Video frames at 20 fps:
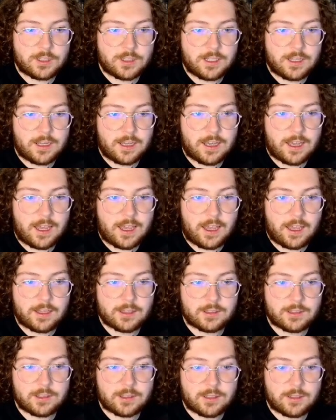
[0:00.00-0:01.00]
in
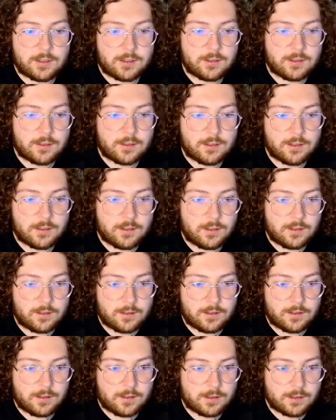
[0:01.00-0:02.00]
case
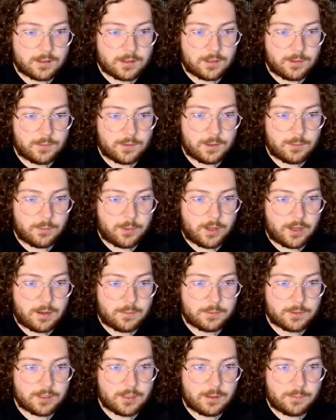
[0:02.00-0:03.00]
something
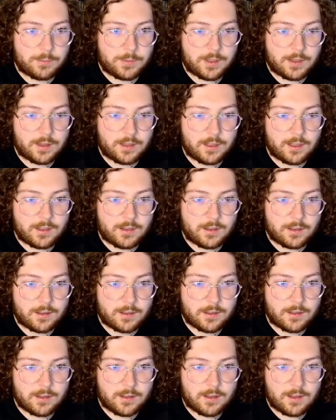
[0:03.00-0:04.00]
pops up in the
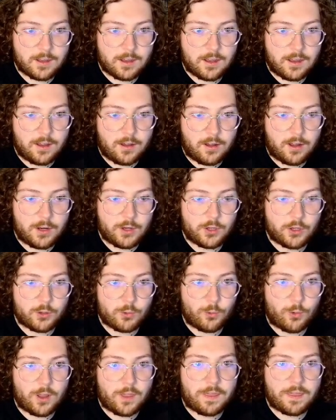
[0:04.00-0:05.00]
under
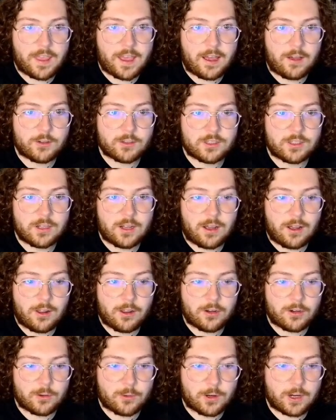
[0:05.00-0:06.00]

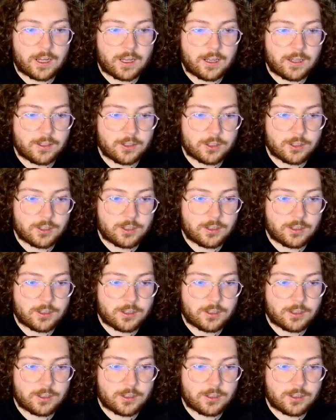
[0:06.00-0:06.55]
$1,000 range.